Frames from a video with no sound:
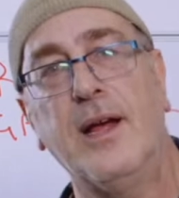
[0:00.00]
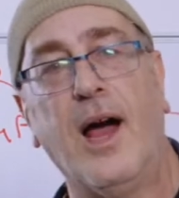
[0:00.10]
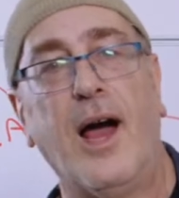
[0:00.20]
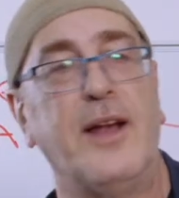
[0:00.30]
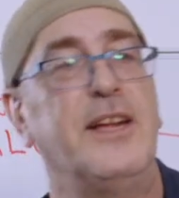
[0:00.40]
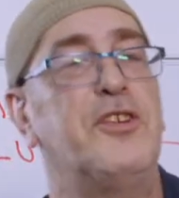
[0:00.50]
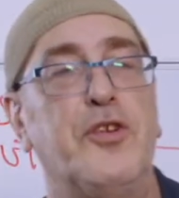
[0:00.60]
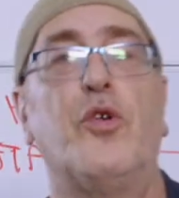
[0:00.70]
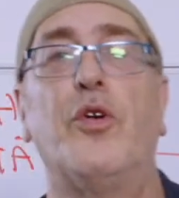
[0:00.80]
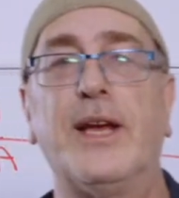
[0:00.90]
I need to
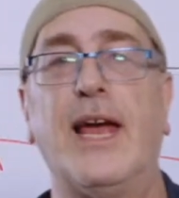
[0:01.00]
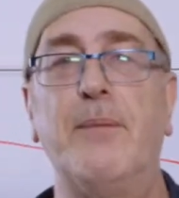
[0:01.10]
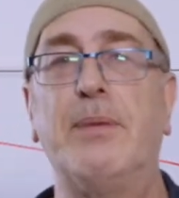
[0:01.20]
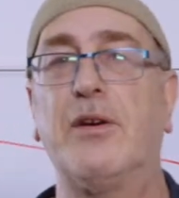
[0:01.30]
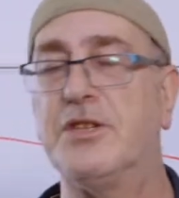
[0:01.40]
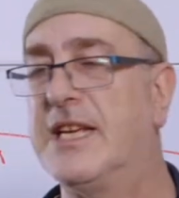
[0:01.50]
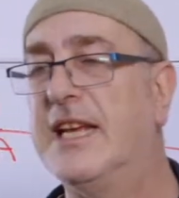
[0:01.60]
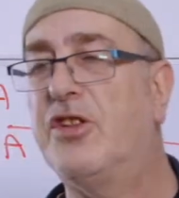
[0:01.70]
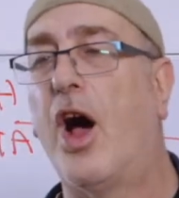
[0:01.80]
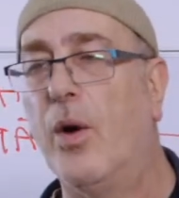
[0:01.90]
draw it again because the
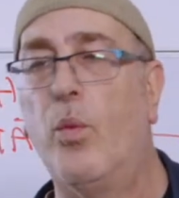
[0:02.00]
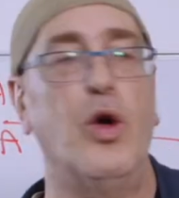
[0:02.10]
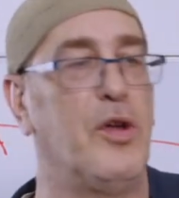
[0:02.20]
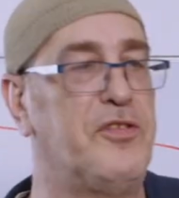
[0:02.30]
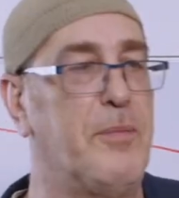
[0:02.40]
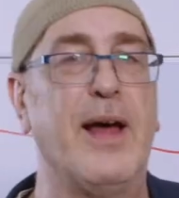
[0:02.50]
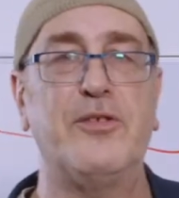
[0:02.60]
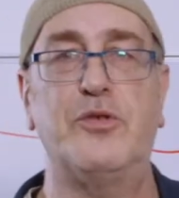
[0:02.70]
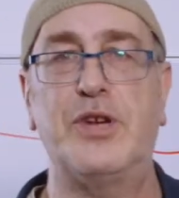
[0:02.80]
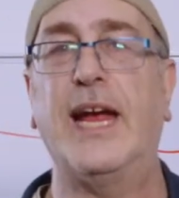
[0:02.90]
entire world is about
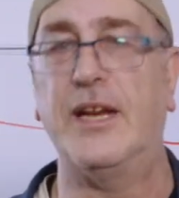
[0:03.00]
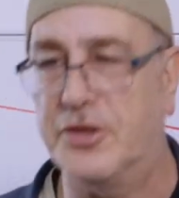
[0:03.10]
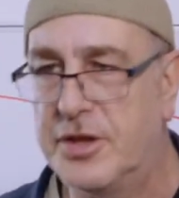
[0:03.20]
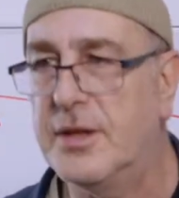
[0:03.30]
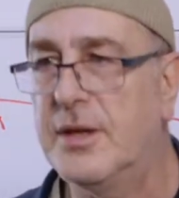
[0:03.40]
to change.